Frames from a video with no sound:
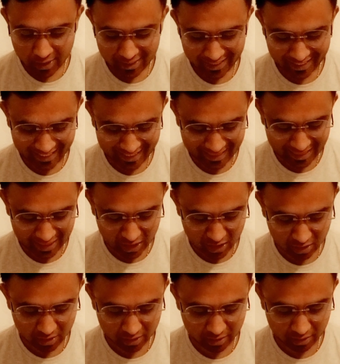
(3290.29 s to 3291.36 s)
in
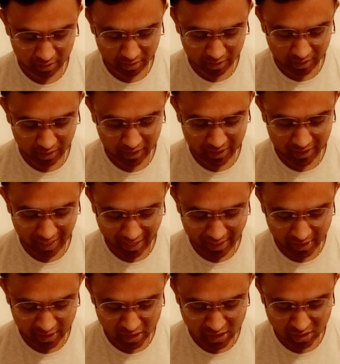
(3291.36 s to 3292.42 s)
the early
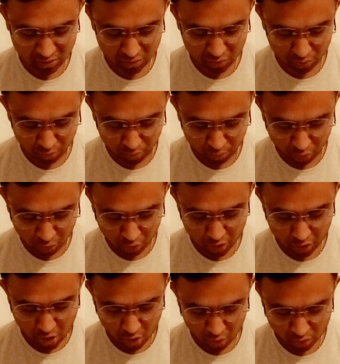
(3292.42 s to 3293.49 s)
90s to more
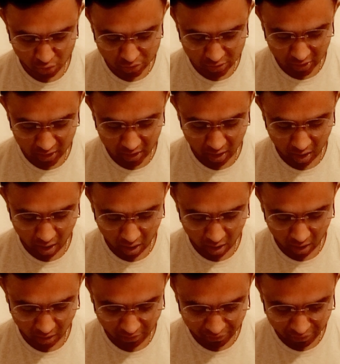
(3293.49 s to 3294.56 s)
closely
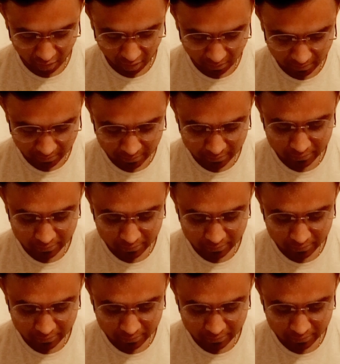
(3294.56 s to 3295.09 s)
conform